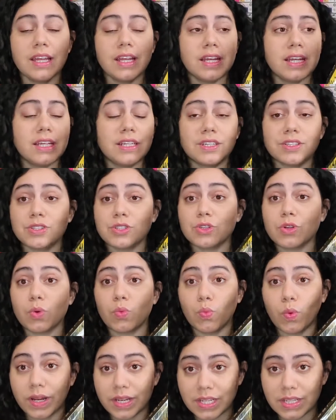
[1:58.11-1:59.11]
He doesn't know
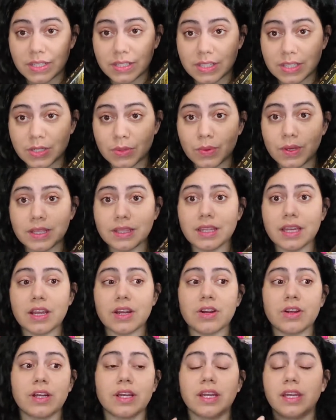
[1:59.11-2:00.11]
what he's doing
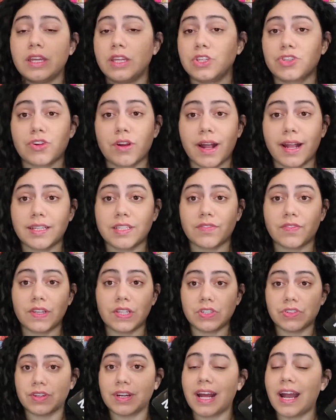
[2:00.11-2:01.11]
there. He's trying to
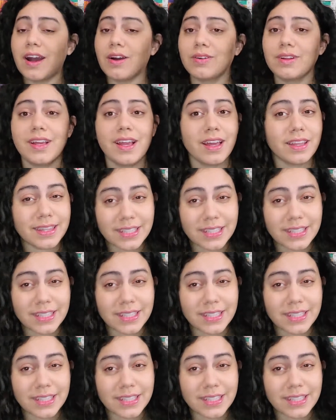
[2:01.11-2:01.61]
figure it out.